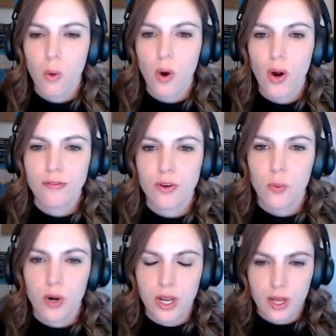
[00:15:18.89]
or if you
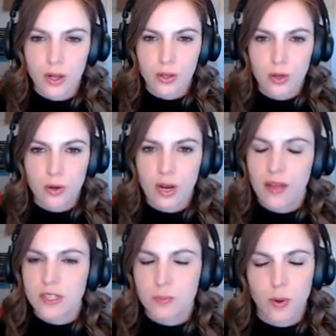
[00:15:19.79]
want to include
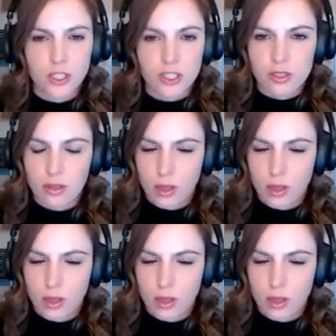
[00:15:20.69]
at this point just